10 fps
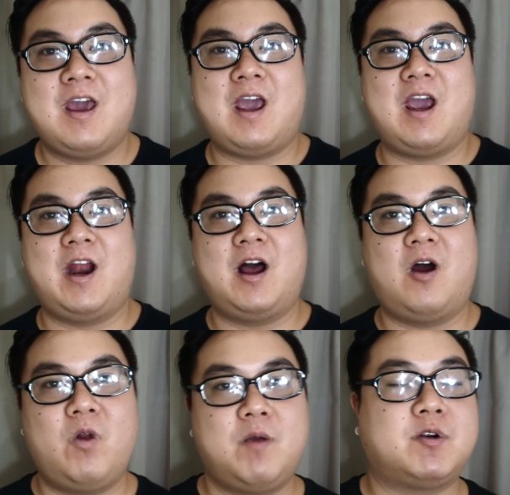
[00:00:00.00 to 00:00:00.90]
and
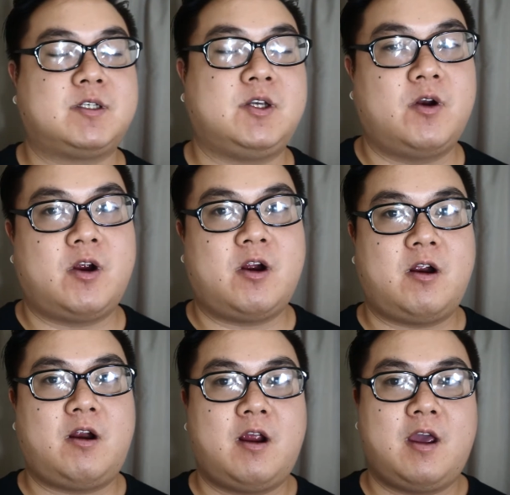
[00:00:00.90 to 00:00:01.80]
really pursued
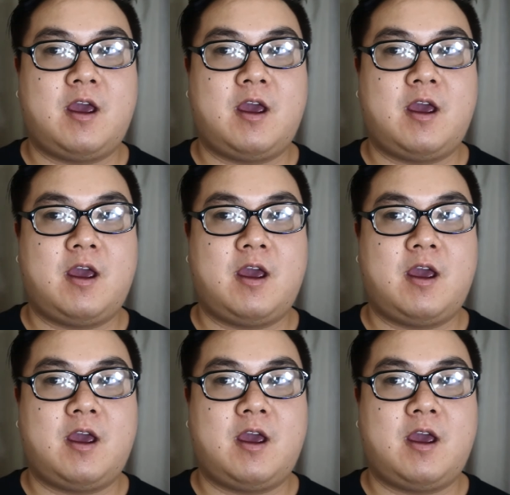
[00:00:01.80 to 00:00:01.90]
her.